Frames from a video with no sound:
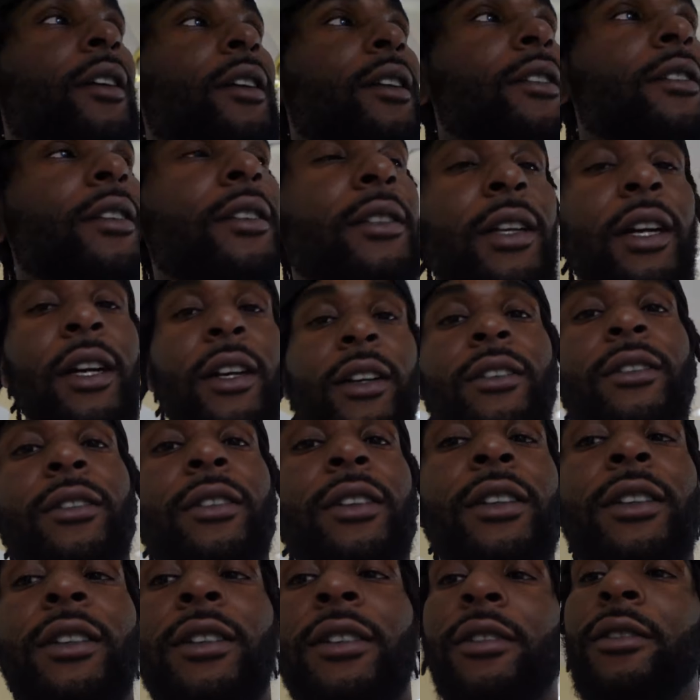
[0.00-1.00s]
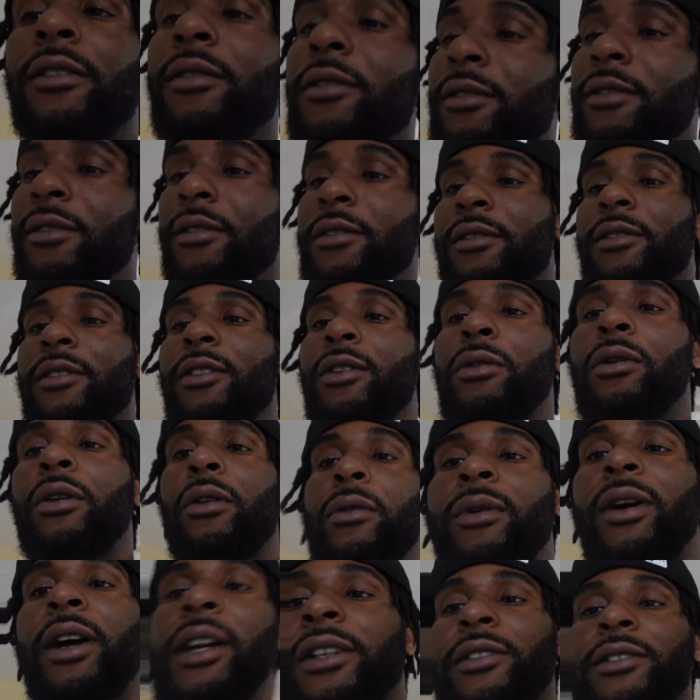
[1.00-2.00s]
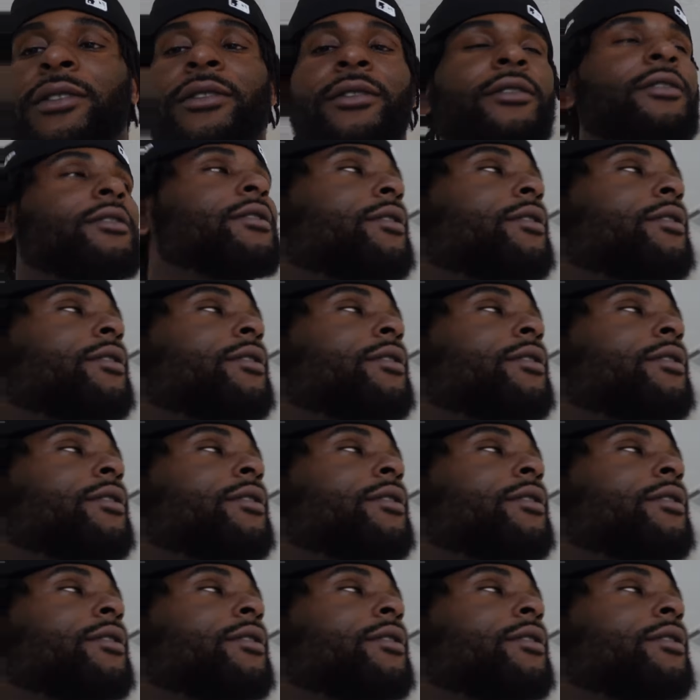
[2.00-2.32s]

This how cool he is. Look what he watching.